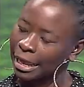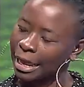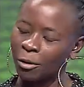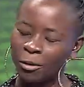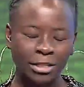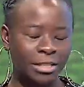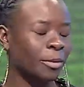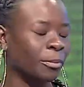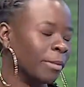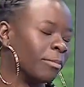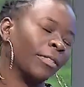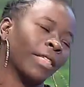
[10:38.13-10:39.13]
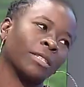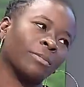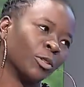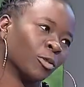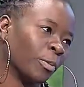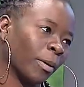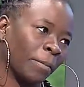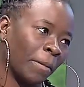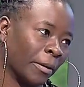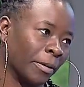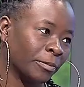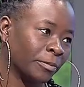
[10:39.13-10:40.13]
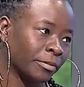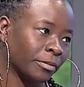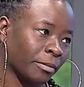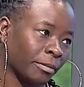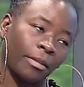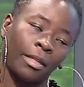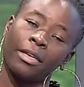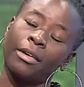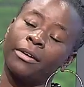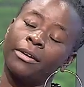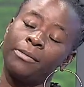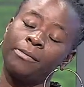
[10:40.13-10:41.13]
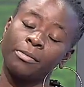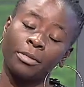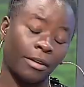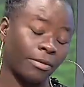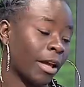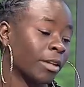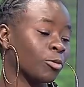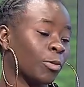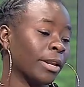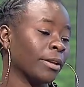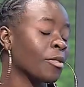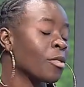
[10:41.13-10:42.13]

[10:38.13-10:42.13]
I always tell people that's my superpower. And that's when